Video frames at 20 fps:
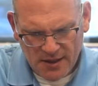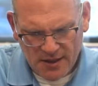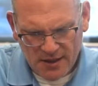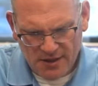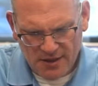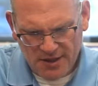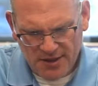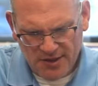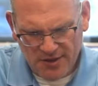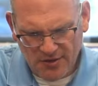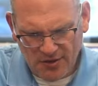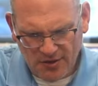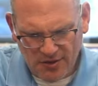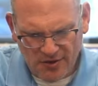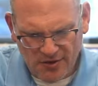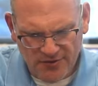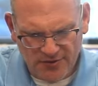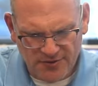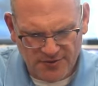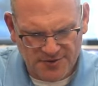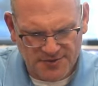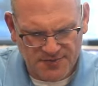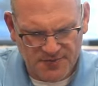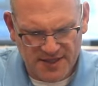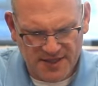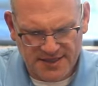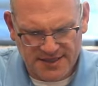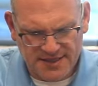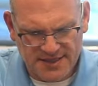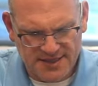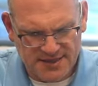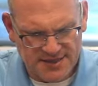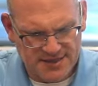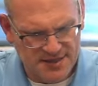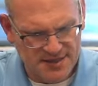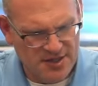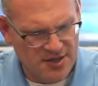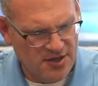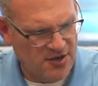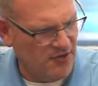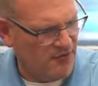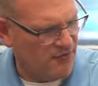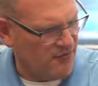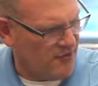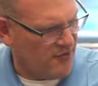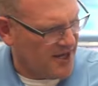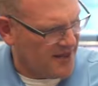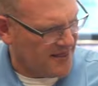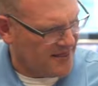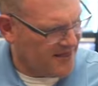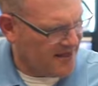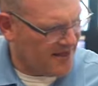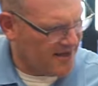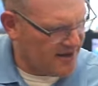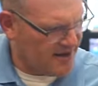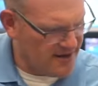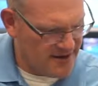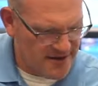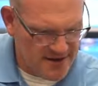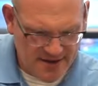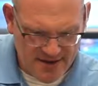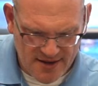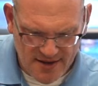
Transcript: Cut it into all those pieces right there.